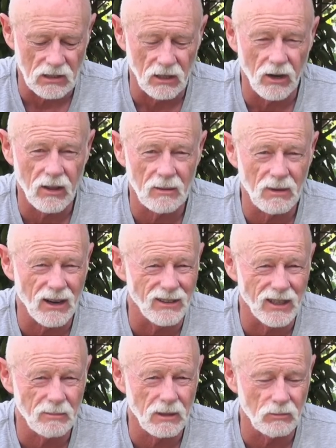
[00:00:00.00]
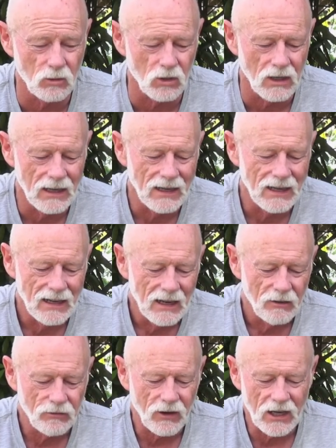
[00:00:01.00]
A lot of them are a little bit more
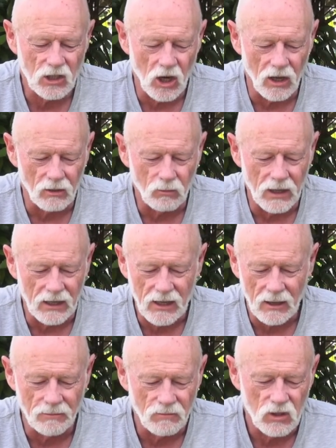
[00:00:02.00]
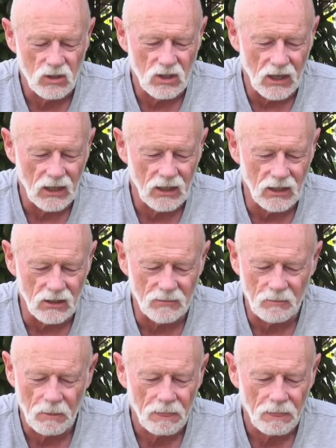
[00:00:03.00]
fragile when it comes to heat.